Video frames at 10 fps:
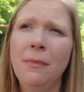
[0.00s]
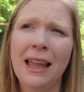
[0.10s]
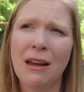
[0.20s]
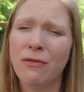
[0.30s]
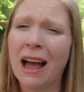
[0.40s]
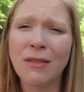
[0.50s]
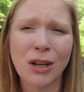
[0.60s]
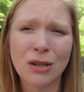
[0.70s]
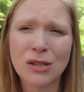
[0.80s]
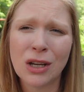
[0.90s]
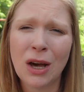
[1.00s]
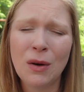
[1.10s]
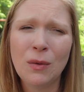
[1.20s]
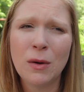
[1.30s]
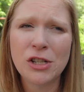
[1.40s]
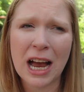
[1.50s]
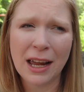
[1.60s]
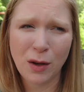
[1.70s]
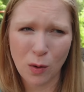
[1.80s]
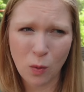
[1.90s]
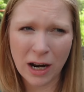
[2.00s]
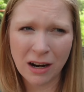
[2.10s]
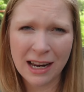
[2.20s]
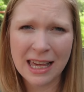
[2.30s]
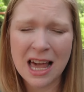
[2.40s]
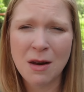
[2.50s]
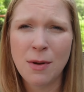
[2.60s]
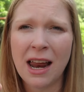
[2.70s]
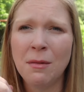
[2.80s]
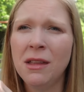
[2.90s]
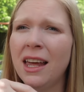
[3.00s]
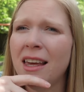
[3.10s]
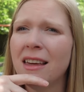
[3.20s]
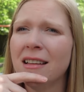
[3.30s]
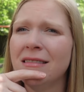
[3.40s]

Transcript: like five years ago, which I could wear again, but I'm like